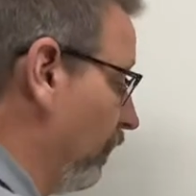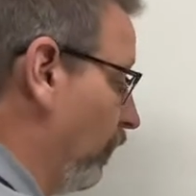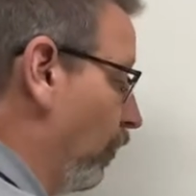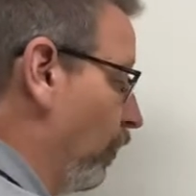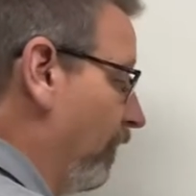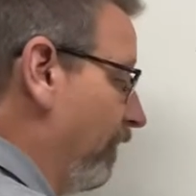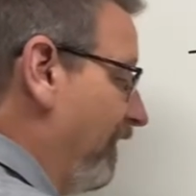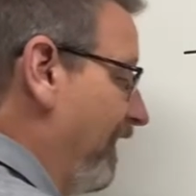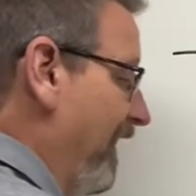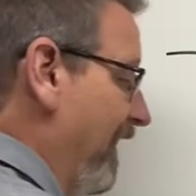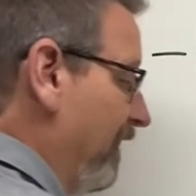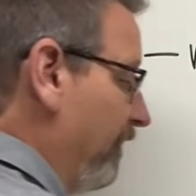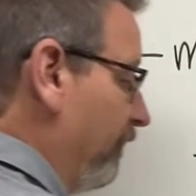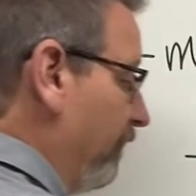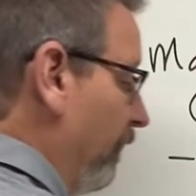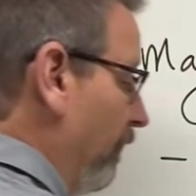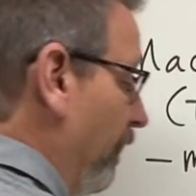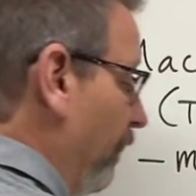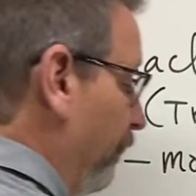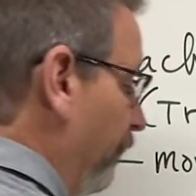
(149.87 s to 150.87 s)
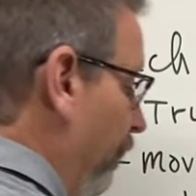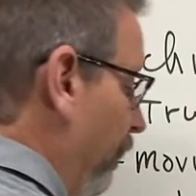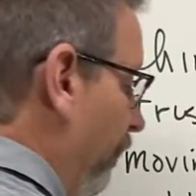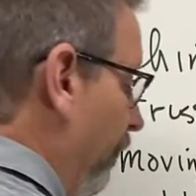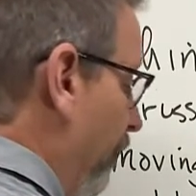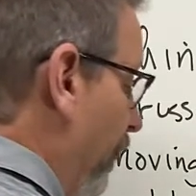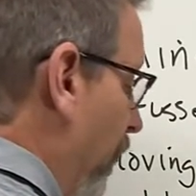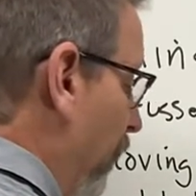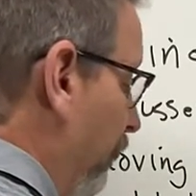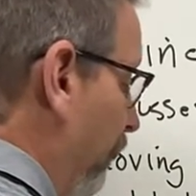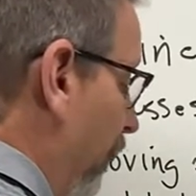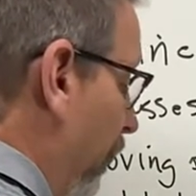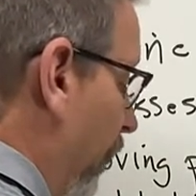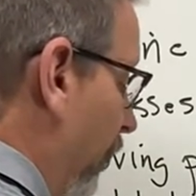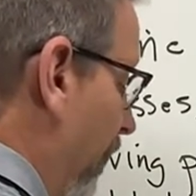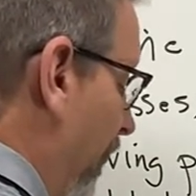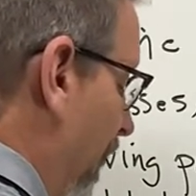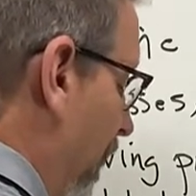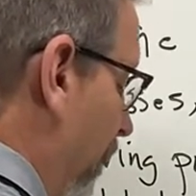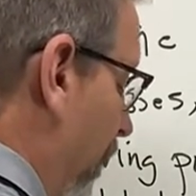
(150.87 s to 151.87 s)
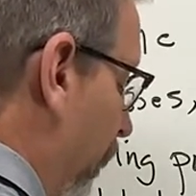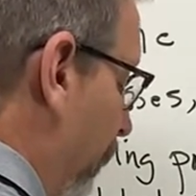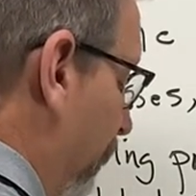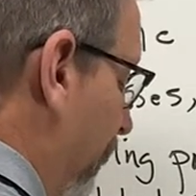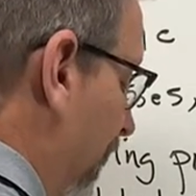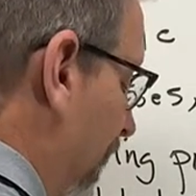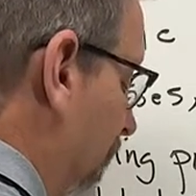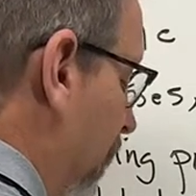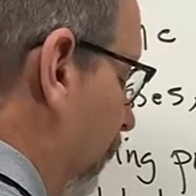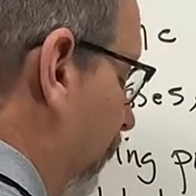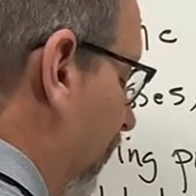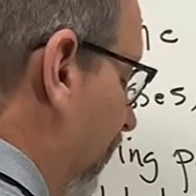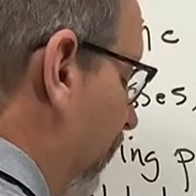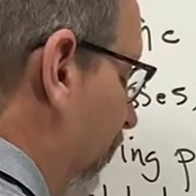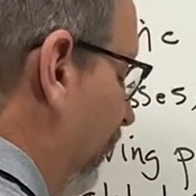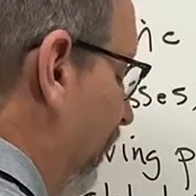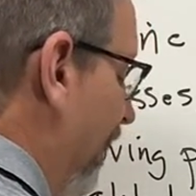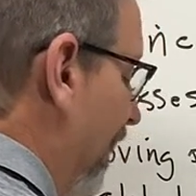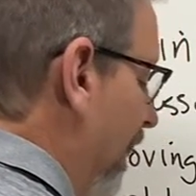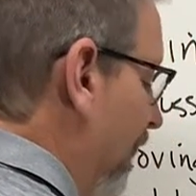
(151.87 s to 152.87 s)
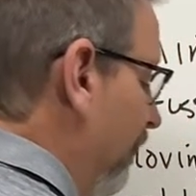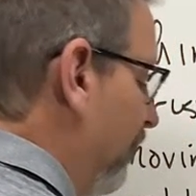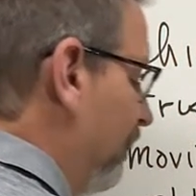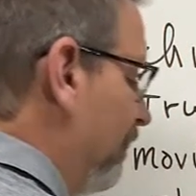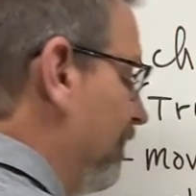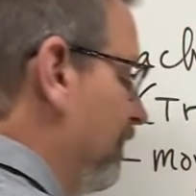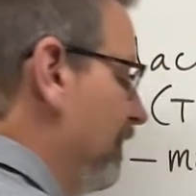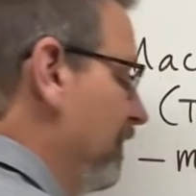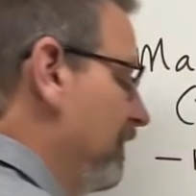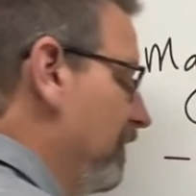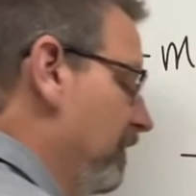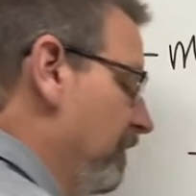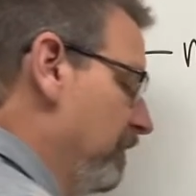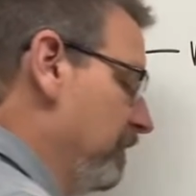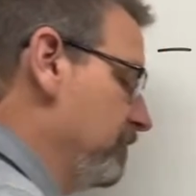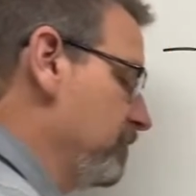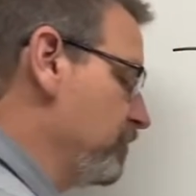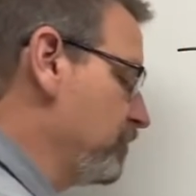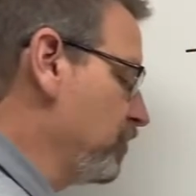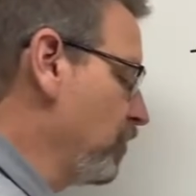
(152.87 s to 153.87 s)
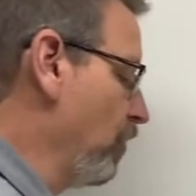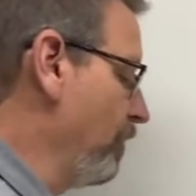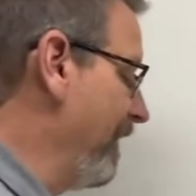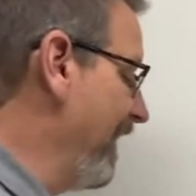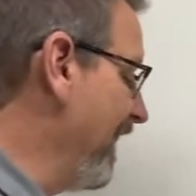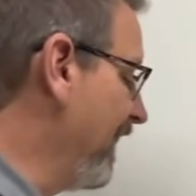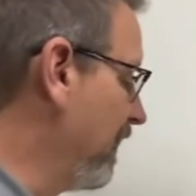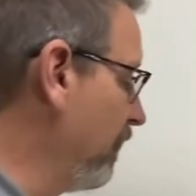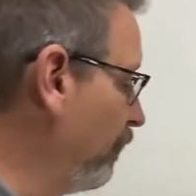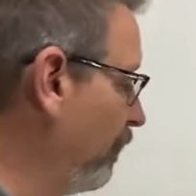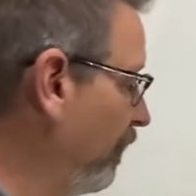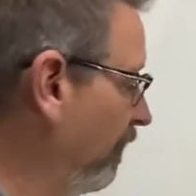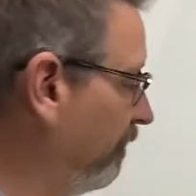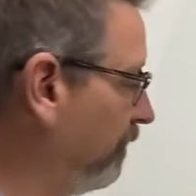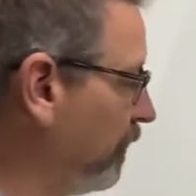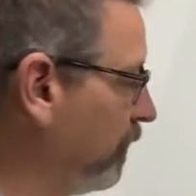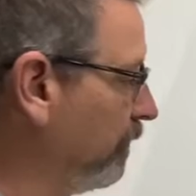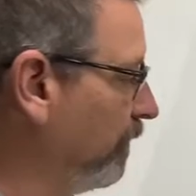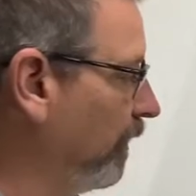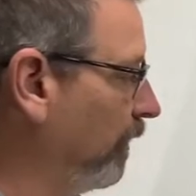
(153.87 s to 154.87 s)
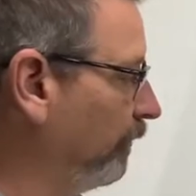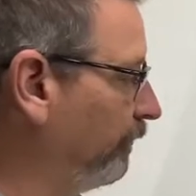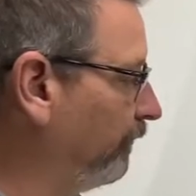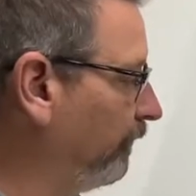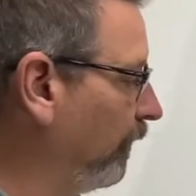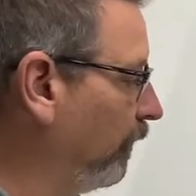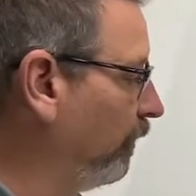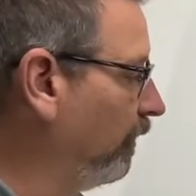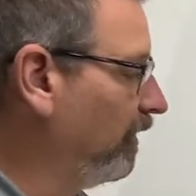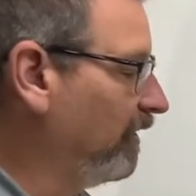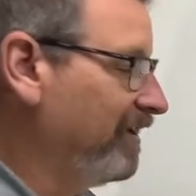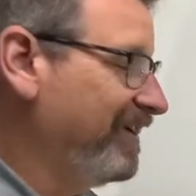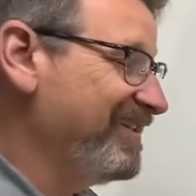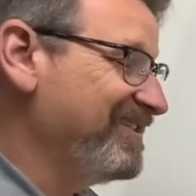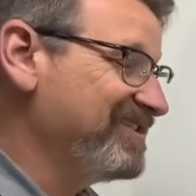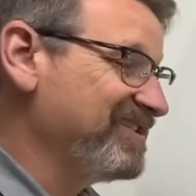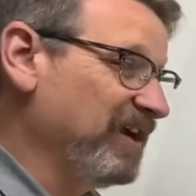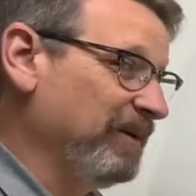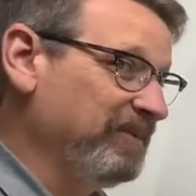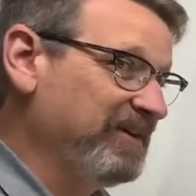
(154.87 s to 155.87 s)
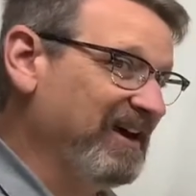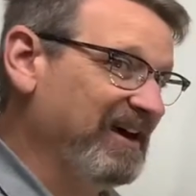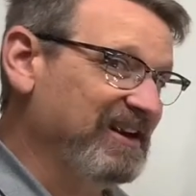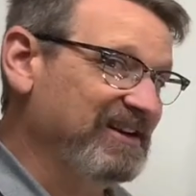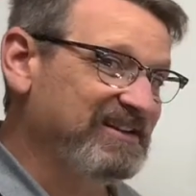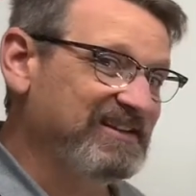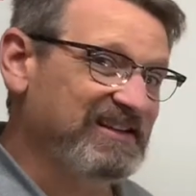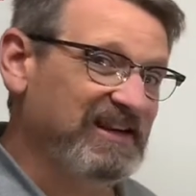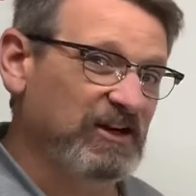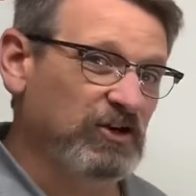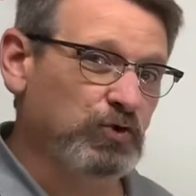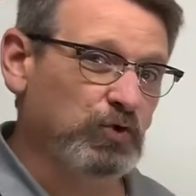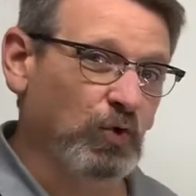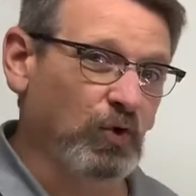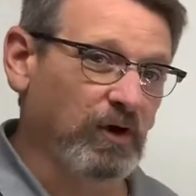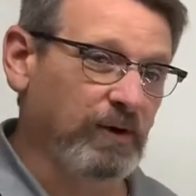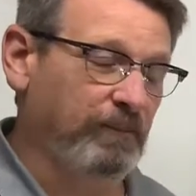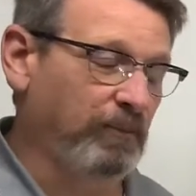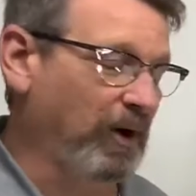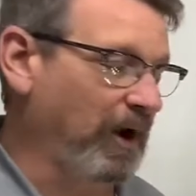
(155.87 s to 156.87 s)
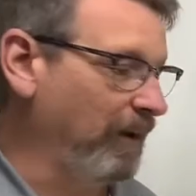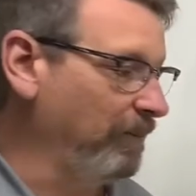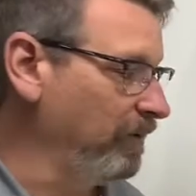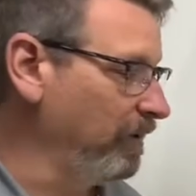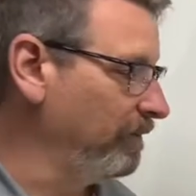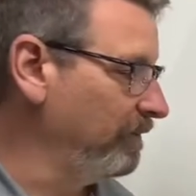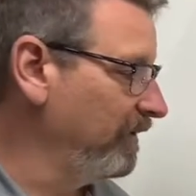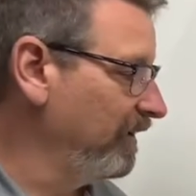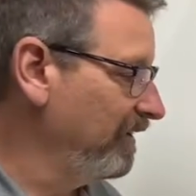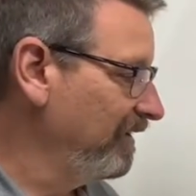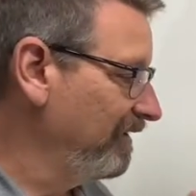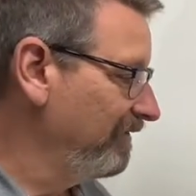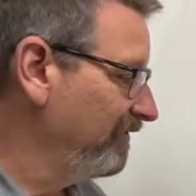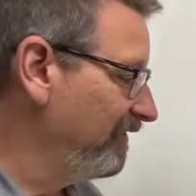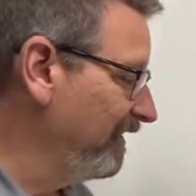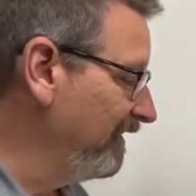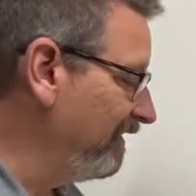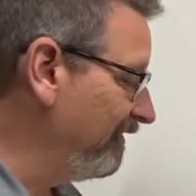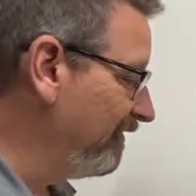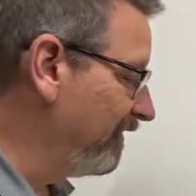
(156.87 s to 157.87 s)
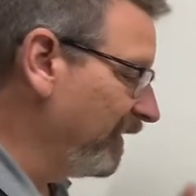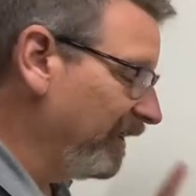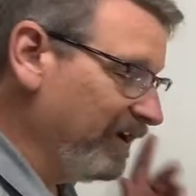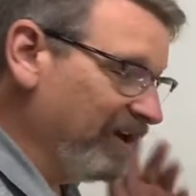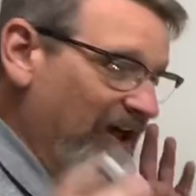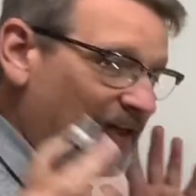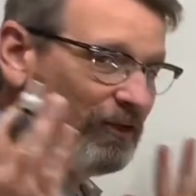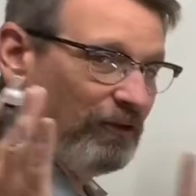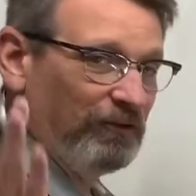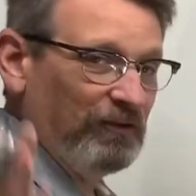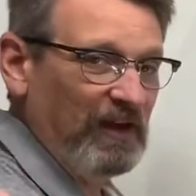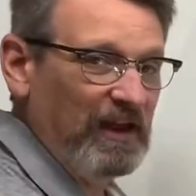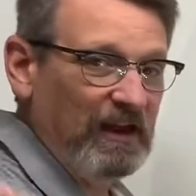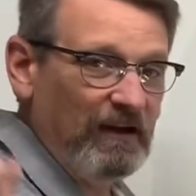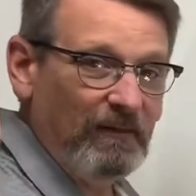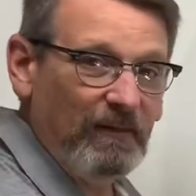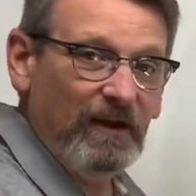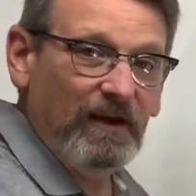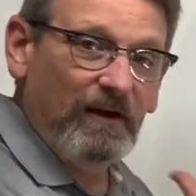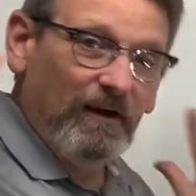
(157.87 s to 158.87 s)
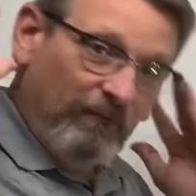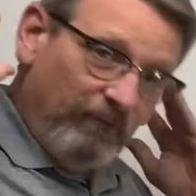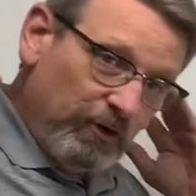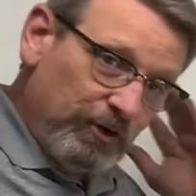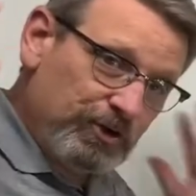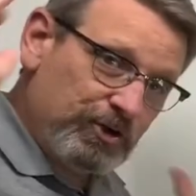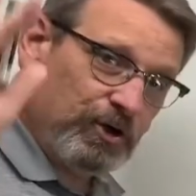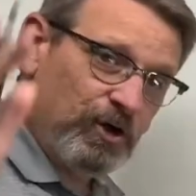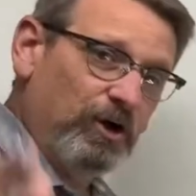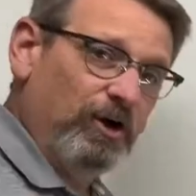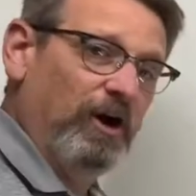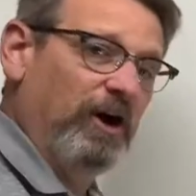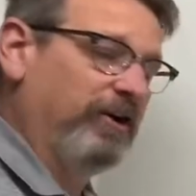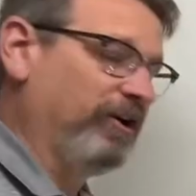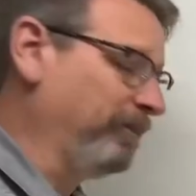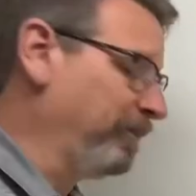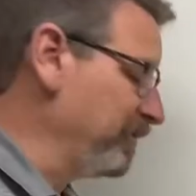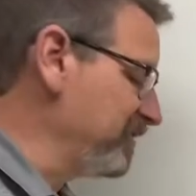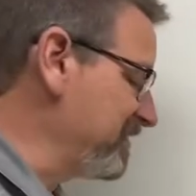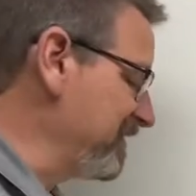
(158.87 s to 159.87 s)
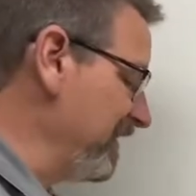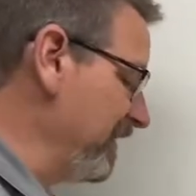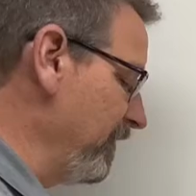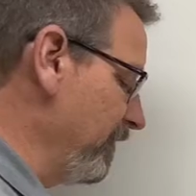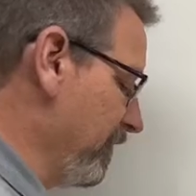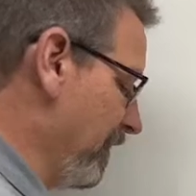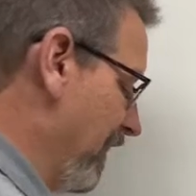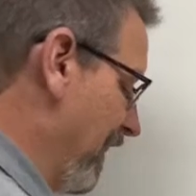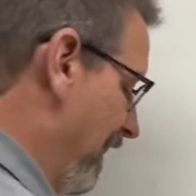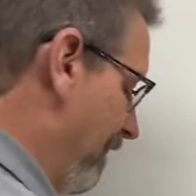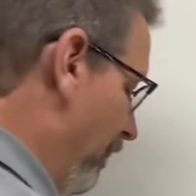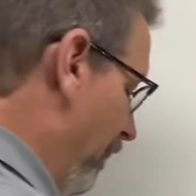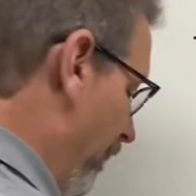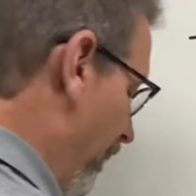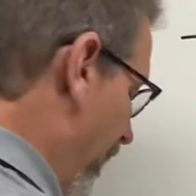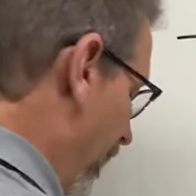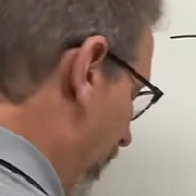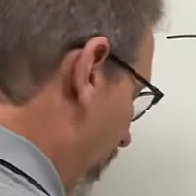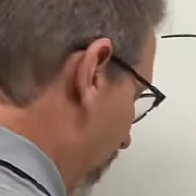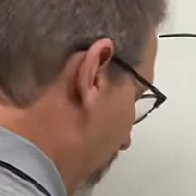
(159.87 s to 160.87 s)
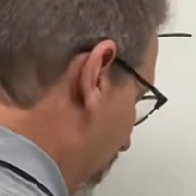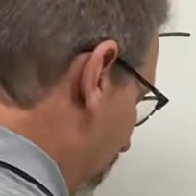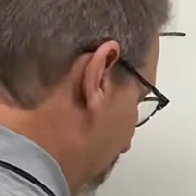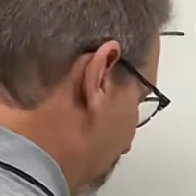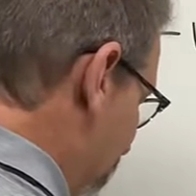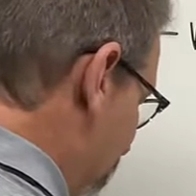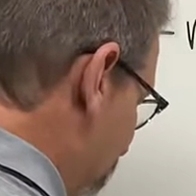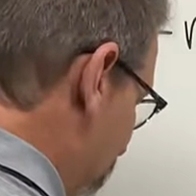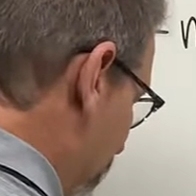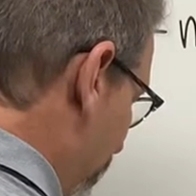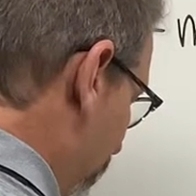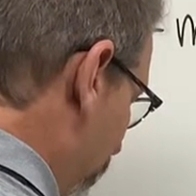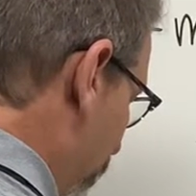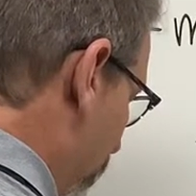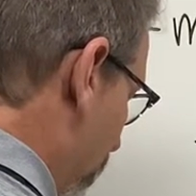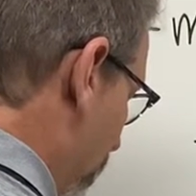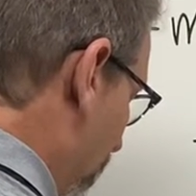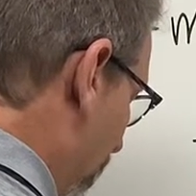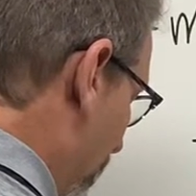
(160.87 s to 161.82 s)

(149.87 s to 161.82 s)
or that. So those are, those are there. Those videos exist. Just go back and review those. So some kind of centroid problem. The, the another thing for sure 100% you're going to have on there is a